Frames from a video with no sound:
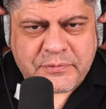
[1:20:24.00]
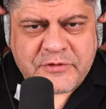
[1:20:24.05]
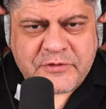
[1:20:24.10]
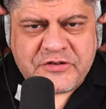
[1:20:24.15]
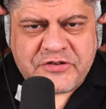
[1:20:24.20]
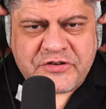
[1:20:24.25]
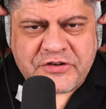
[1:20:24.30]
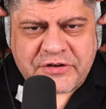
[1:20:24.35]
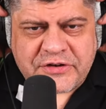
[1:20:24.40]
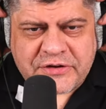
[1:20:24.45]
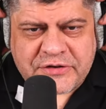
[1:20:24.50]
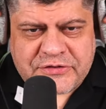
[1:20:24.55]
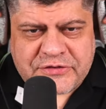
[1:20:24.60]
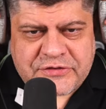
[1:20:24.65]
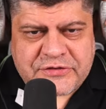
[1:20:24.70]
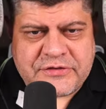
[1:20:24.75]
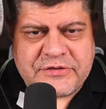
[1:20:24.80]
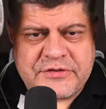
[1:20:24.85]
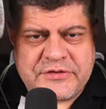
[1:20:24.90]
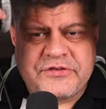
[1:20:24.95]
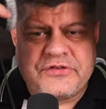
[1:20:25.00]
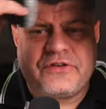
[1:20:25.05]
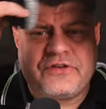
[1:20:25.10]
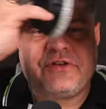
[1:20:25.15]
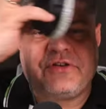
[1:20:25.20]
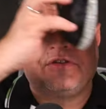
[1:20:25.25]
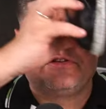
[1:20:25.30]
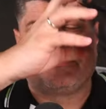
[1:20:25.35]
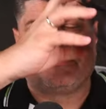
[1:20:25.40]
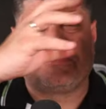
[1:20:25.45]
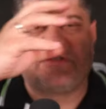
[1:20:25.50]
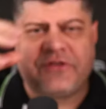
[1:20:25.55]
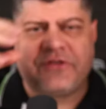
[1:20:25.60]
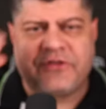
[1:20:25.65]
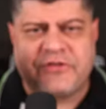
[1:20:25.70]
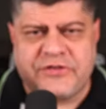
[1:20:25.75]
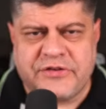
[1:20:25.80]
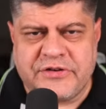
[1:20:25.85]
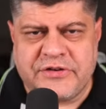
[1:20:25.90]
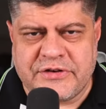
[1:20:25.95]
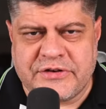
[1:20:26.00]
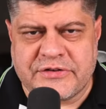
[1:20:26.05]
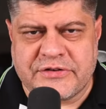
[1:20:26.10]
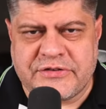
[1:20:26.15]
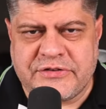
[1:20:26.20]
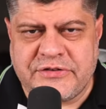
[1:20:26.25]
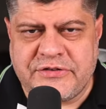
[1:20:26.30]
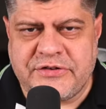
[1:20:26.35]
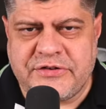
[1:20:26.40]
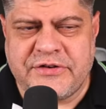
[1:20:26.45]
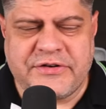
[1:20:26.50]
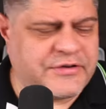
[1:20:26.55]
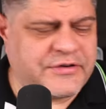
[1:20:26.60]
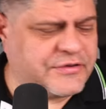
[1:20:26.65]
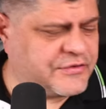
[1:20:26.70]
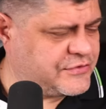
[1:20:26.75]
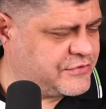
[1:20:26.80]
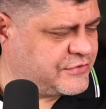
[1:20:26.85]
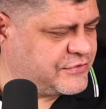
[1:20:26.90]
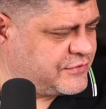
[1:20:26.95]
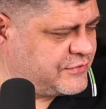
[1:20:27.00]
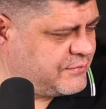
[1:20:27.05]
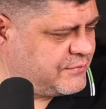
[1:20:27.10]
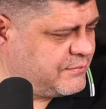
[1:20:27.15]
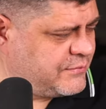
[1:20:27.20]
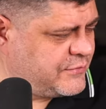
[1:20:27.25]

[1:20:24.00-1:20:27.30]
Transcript: Genius, genius, genius, genius